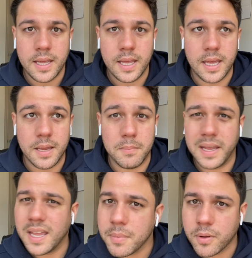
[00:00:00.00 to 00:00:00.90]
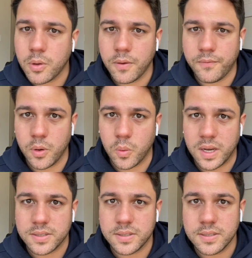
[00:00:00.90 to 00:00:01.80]
and make him a few
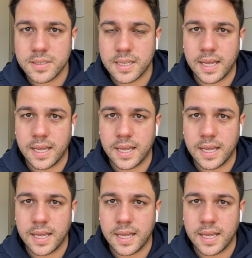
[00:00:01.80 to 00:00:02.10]
questions.